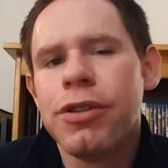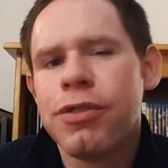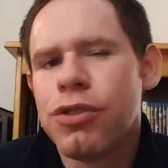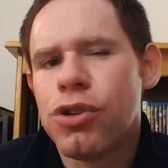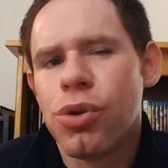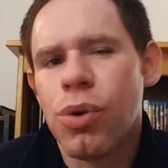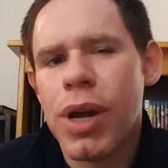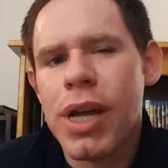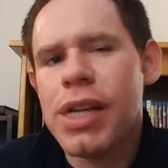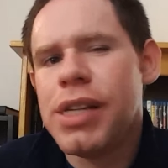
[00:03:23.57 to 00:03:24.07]
of
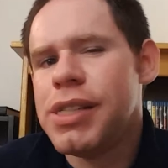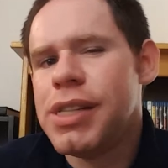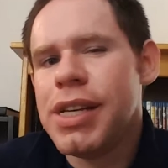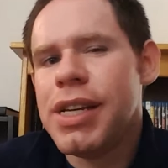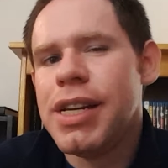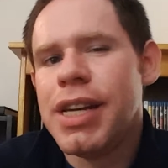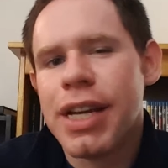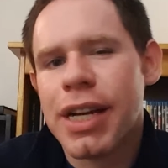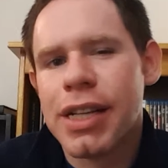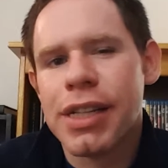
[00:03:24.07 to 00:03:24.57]

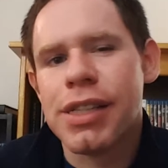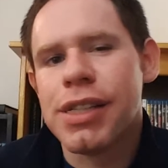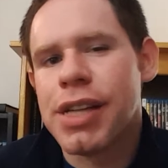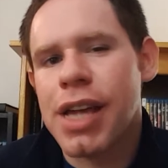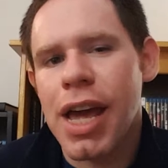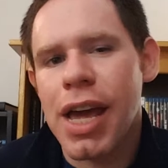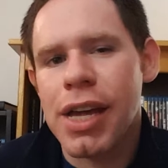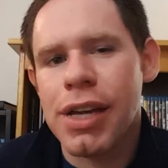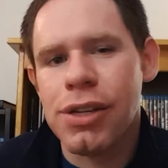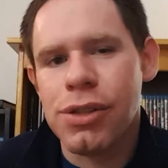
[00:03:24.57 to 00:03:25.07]
crazy Nicolas
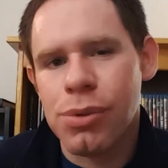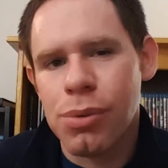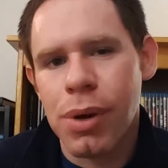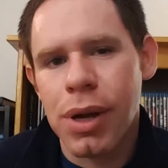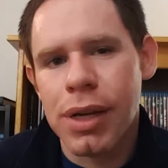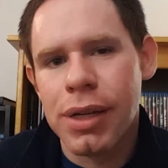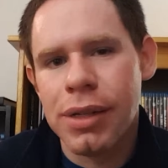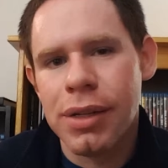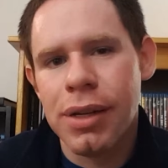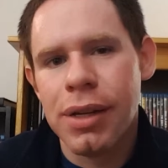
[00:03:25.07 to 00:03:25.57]
Cage,
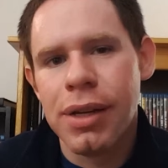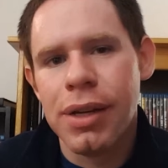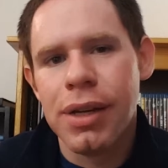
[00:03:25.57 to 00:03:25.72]
right?